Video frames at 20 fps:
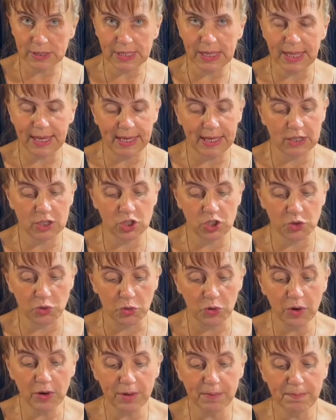like a
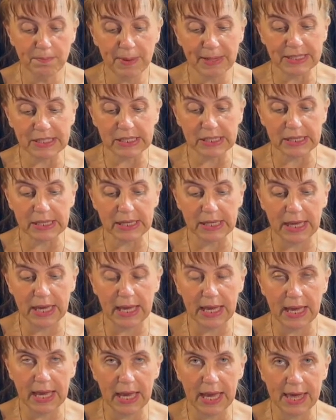chalk, but
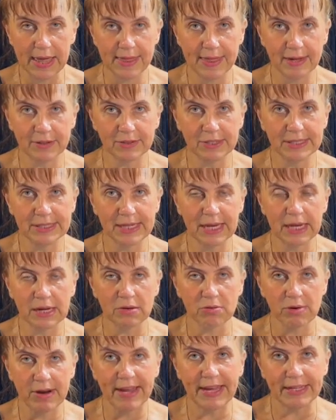there is a
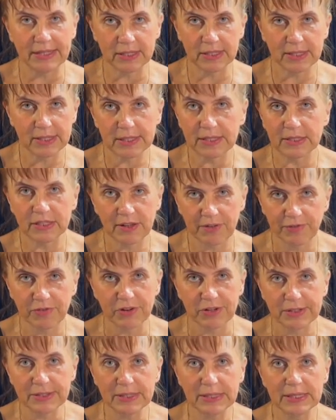great
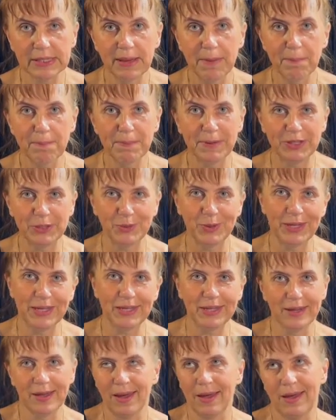difference
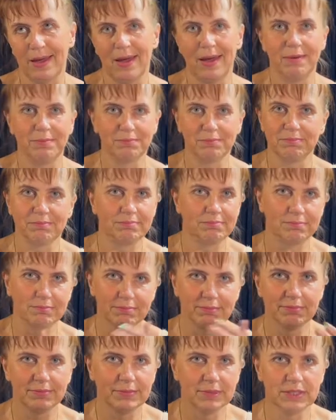between
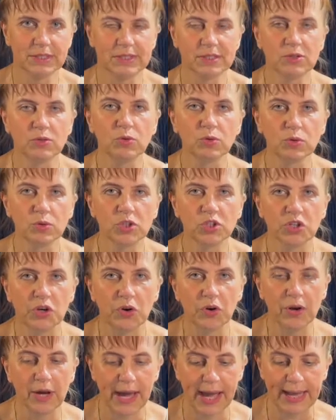school
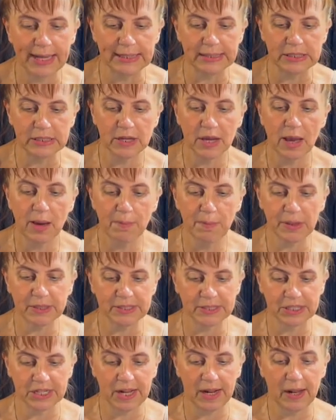chalk and
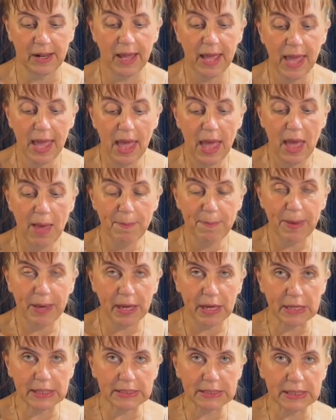pastel,
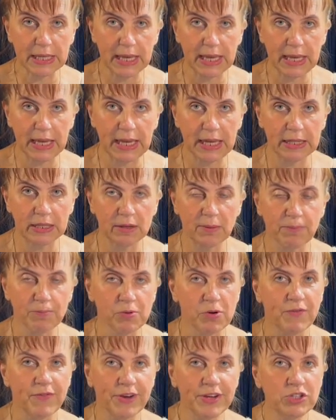because in
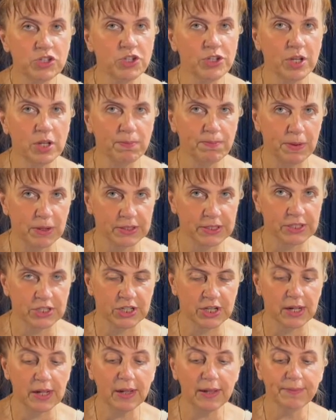professional
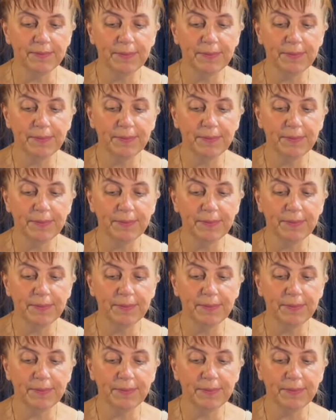pastel